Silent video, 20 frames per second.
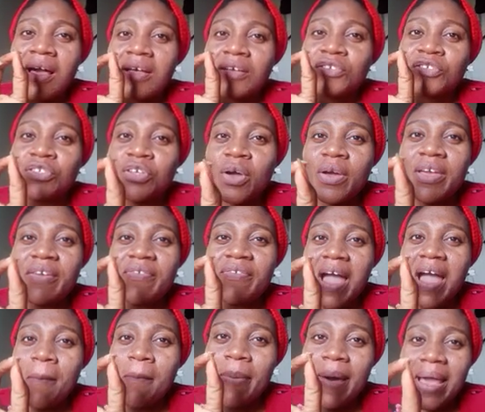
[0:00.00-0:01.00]
So if you
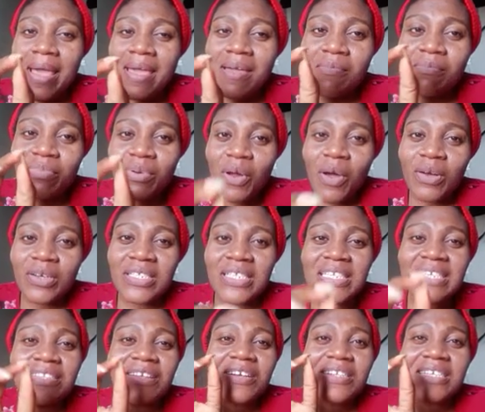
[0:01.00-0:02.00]
are buying blocks,
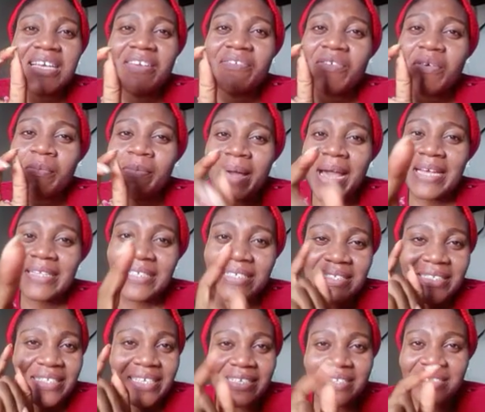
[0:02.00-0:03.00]
don't even buy
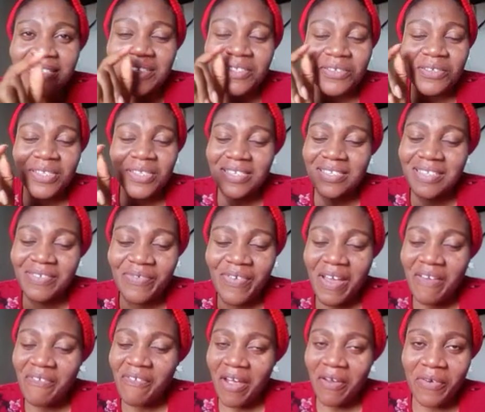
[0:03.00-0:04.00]
this 60 to
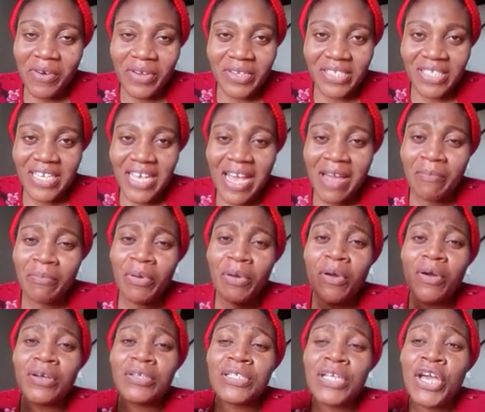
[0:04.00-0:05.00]
65 I wrote here,
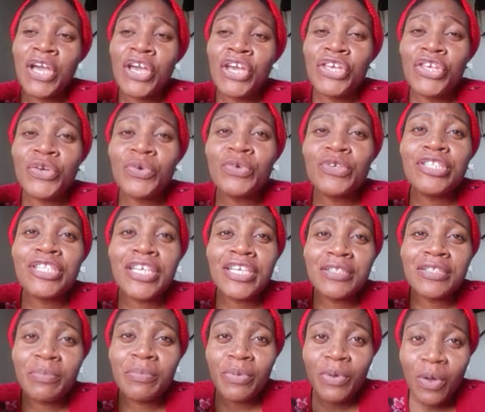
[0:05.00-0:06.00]
because you will
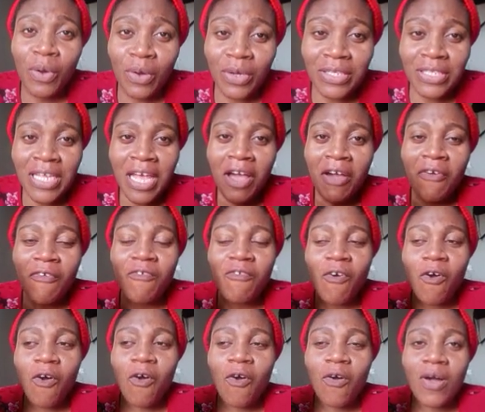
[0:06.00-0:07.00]
need blocks
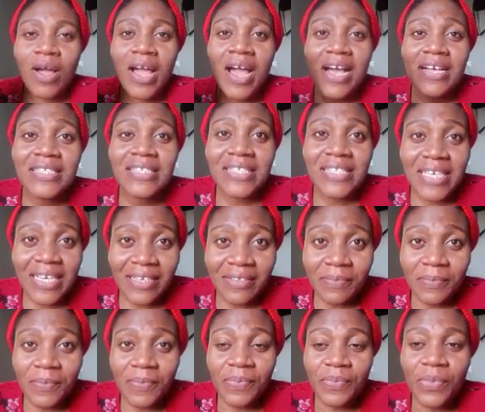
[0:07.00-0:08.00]
for casting.
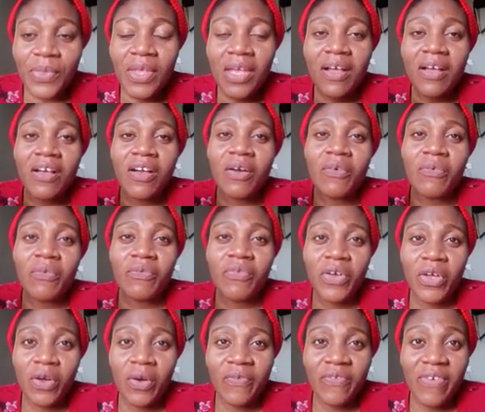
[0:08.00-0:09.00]

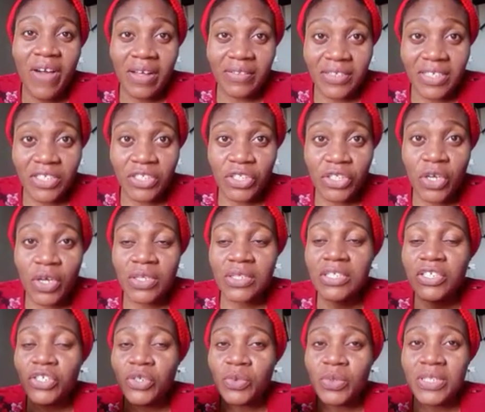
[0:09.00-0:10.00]
For your foundation,
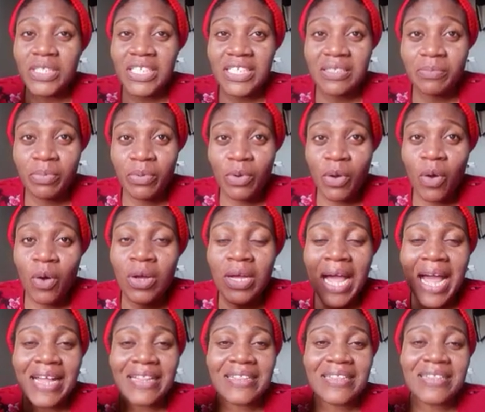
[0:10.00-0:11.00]
you will need block.
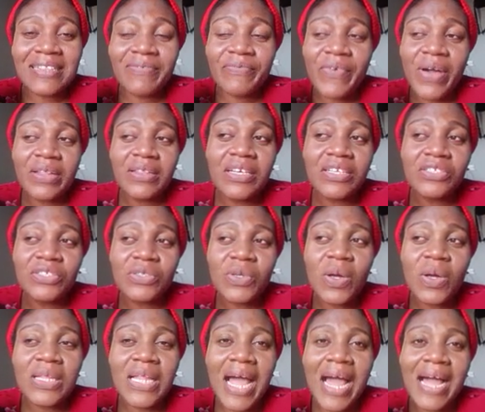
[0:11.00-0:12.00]
And
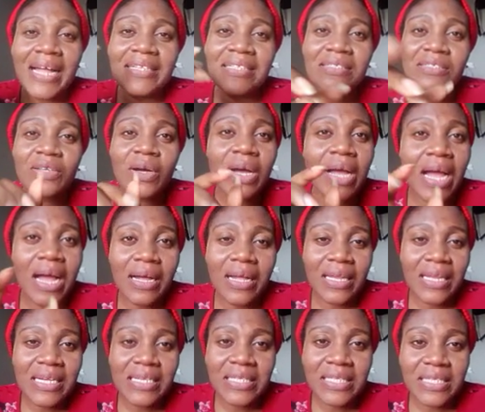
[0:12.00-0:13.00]
foundation, I did not
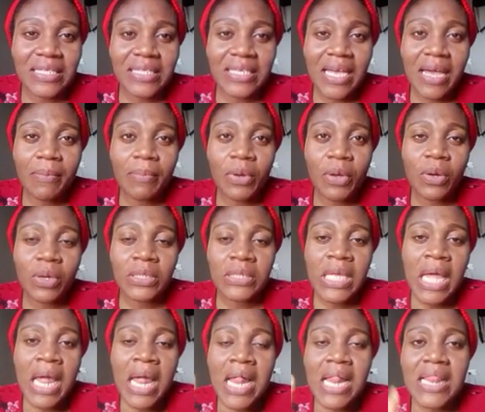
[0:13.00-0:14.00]
calculate it here because
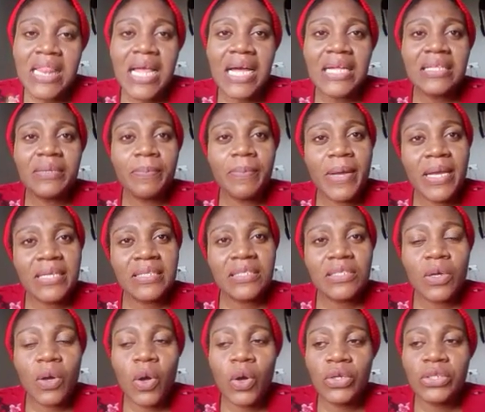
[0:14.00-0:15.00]
that
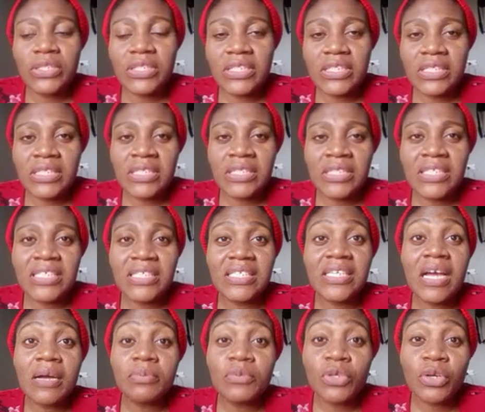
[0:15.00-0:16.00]
depends on the
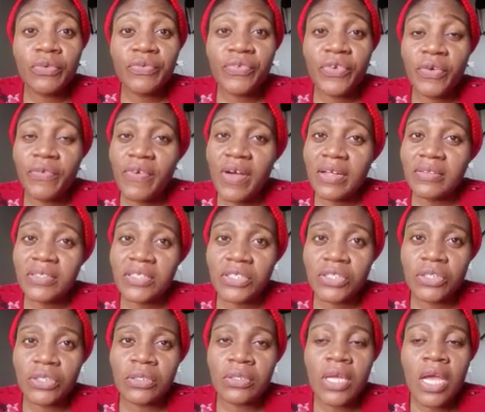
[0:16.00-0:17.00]
depth of your
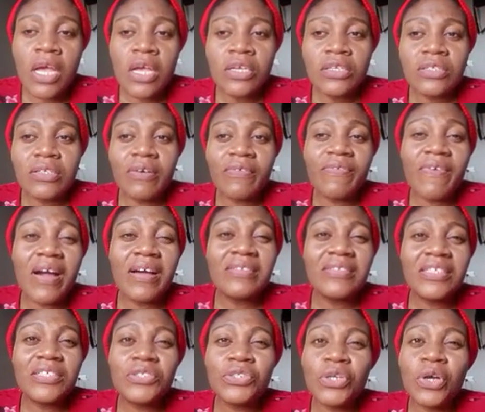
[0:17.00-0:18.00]
foundation. Some
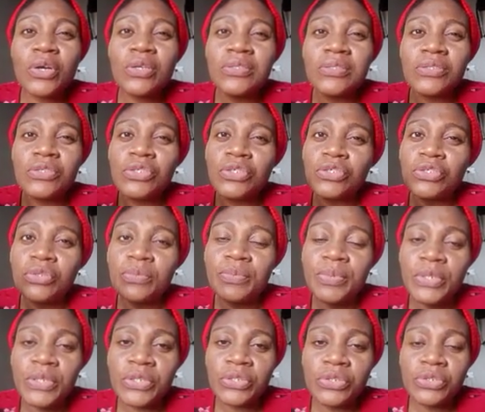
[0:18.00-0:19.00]
foundation used to
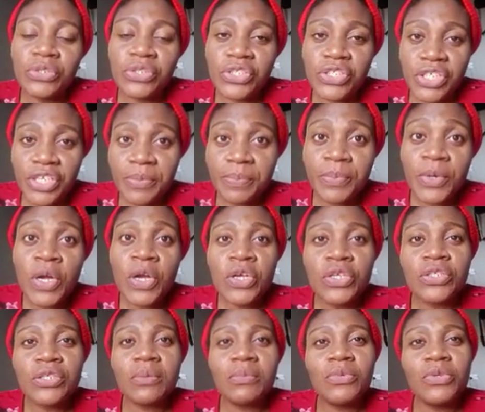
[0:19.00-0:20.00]
be deep,
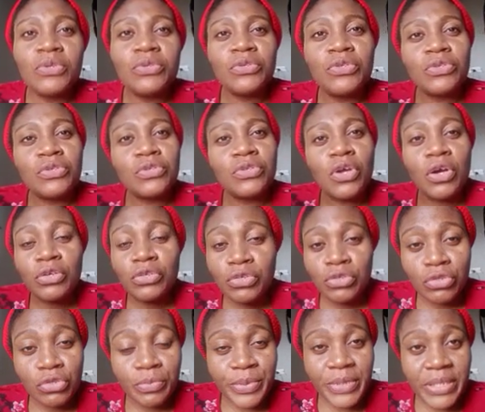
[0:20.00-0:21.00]
some use don't
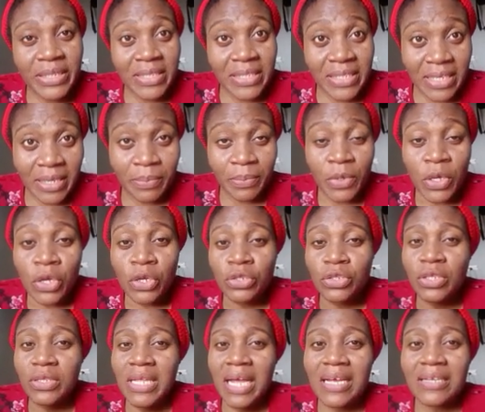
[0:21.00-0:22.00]
used to be deep.
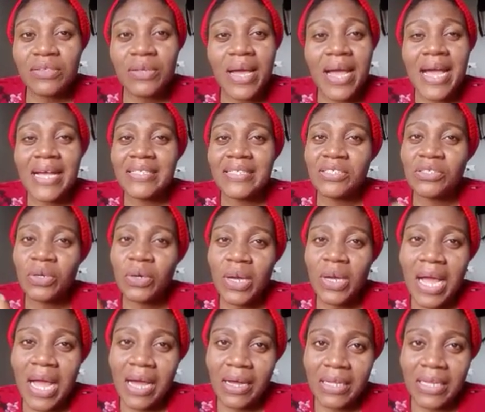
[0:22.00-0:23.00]
So that is why I did not
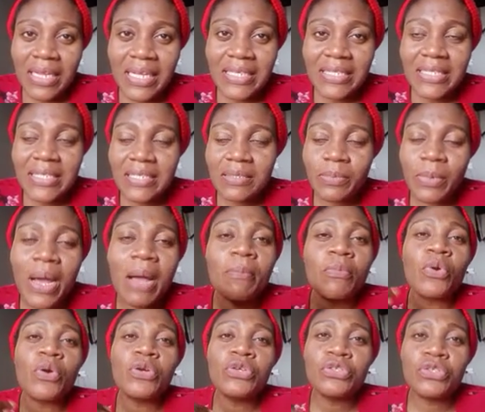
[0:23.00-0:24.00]
calculate it, but I'm
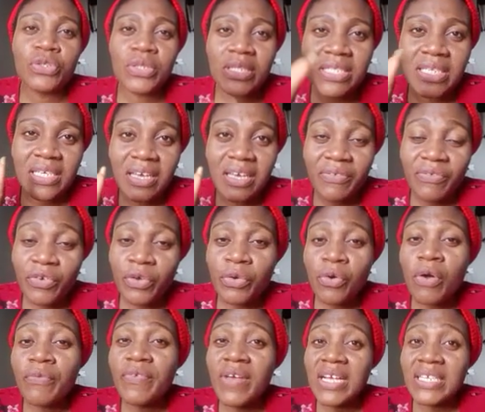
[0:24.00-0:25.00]
going to still give you a
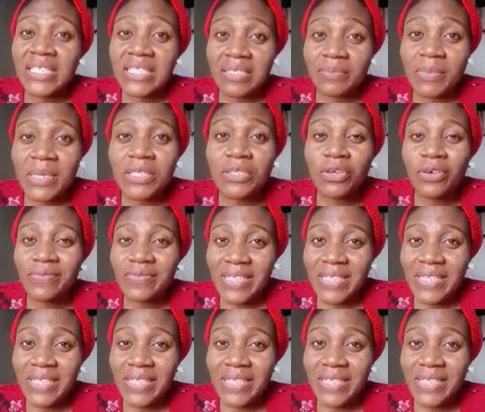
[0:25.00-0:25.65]
rough estimate of